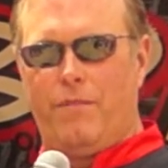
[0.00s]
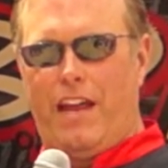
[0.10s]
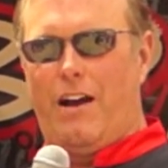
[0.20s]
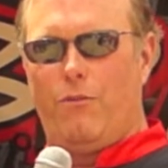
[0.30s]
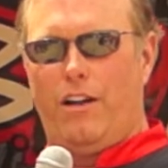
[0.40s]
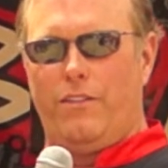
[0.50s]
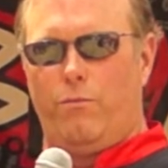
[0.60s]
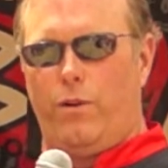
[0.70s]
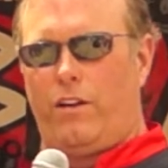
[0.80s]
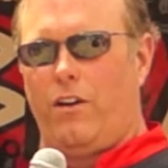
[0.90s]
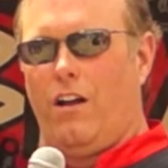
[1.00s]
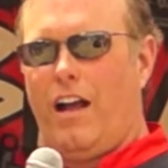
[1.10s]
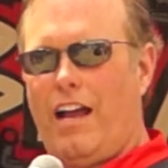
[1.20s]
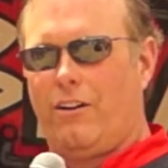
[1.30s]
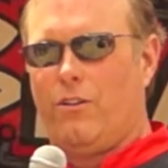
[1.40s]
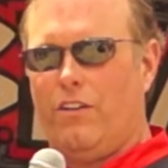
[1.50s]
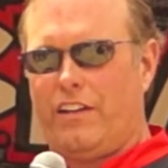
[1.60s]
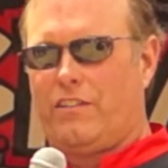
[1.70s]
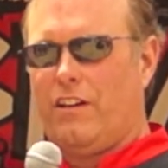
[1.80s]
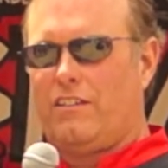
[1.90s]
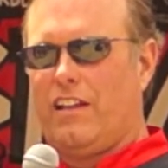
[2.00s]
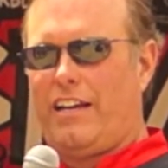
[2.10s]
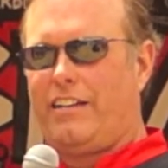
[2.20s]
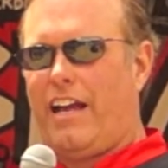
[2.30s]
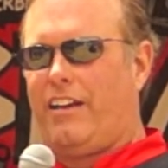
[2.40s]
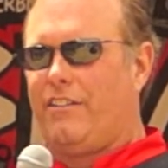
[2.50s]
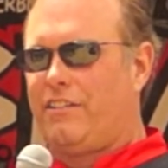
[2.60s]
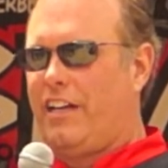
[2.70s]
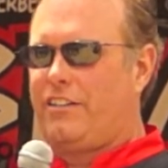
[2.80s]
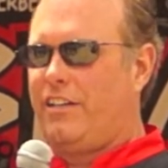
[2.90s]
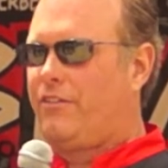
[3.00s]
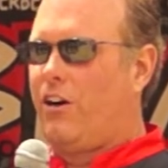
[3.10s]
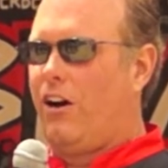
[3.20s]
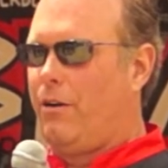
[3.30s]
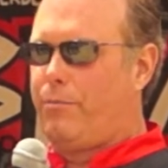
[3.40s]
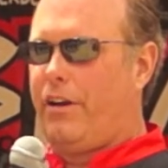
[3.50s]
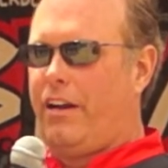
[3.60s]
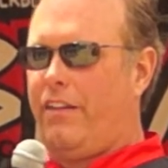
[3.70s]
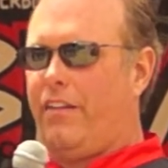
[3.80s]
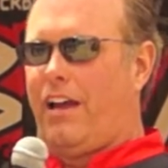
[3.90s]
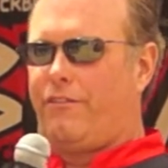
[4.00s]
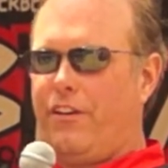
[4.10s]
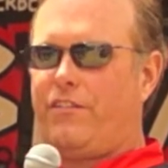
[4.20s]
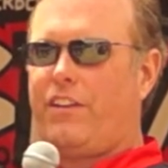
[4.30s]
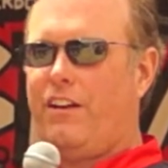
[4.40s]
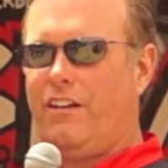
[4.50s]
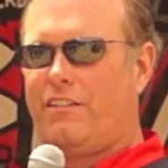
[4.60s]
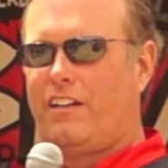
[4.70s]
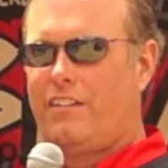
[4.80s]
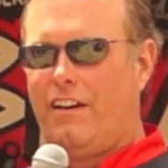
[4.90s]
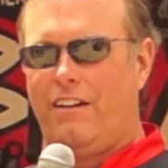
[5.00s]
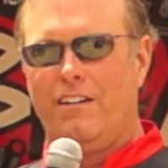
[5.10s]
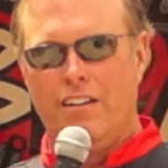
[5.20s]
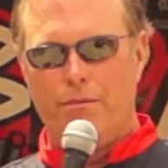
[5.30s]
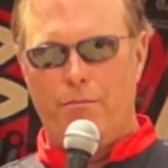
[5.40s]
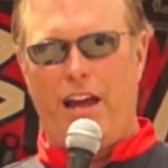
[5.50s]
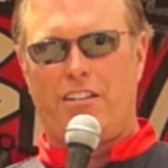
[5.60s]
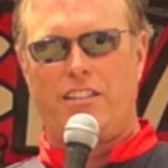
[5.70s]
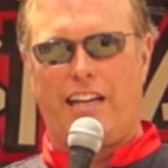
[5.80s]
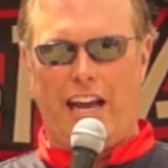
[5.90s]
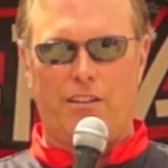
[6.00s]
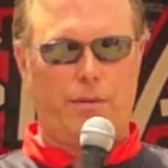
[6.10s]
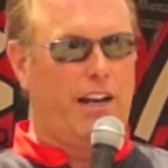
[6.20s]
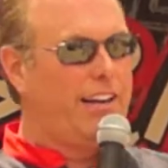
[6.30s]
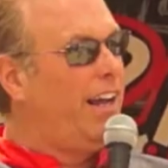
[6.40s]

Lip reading: They have what we call high gear only. So it's like taking your stick shift car and putting it in like 5th gear or 6th gear, mashing the gas pedal